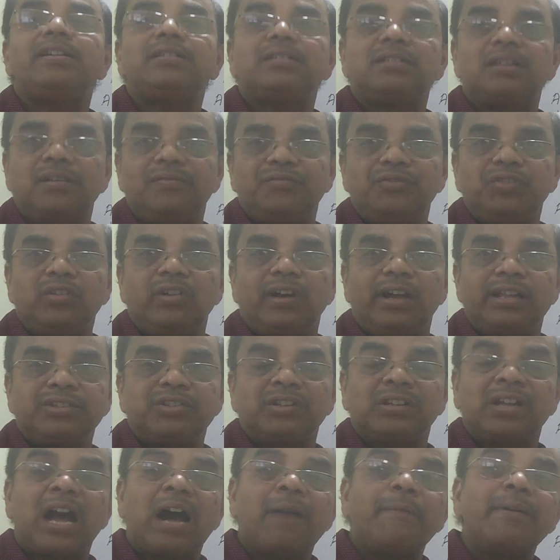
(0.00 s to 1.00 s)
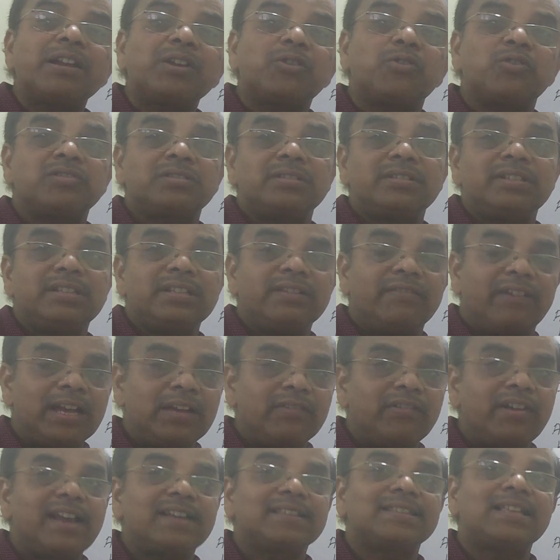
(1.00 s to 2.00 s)
of view, also common question in the
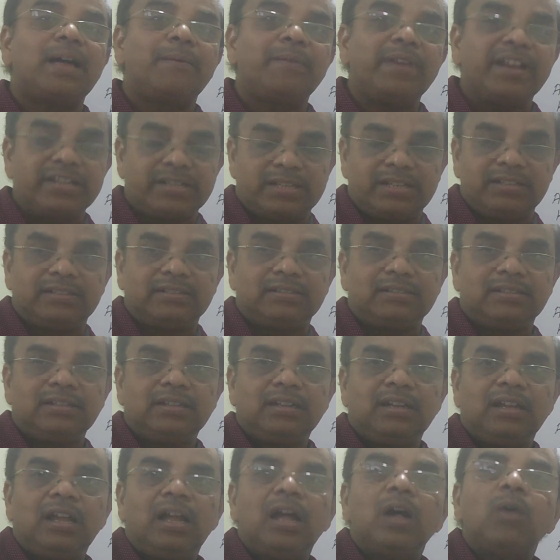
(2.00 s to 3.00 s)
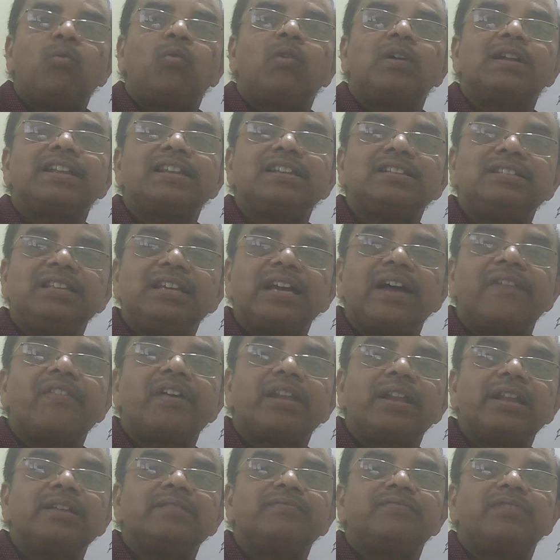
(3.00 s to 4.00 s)
Viva examination. What is the other
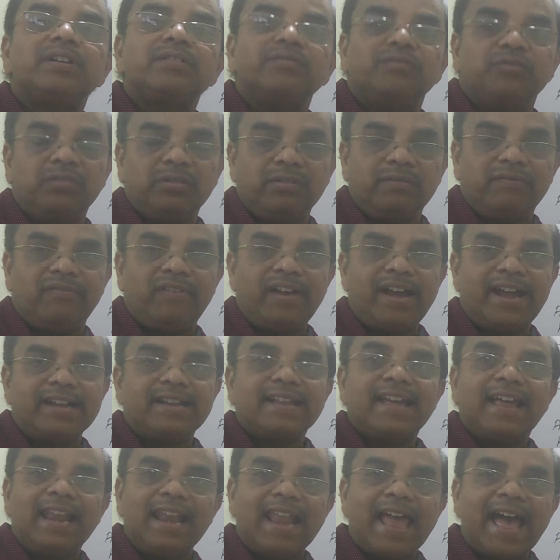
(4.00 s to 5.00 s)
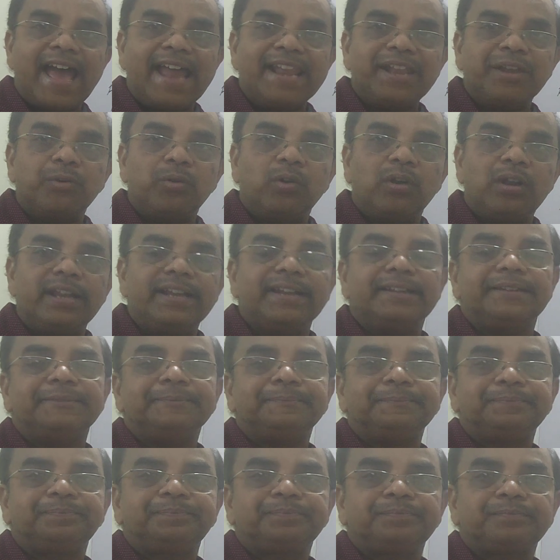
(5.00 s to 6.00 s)
name for wool fat? Lanolin.
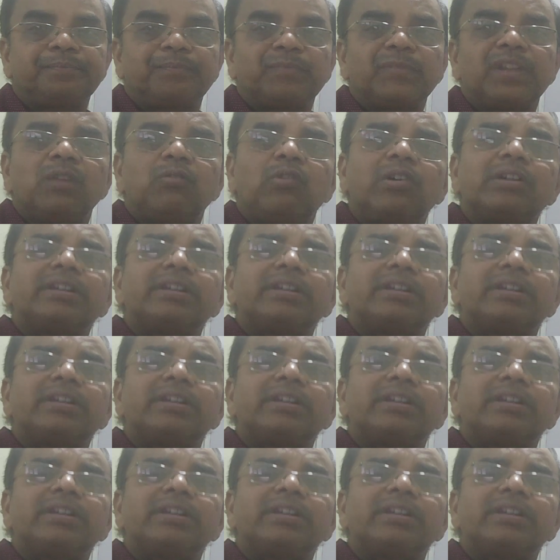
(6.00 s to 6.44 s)
What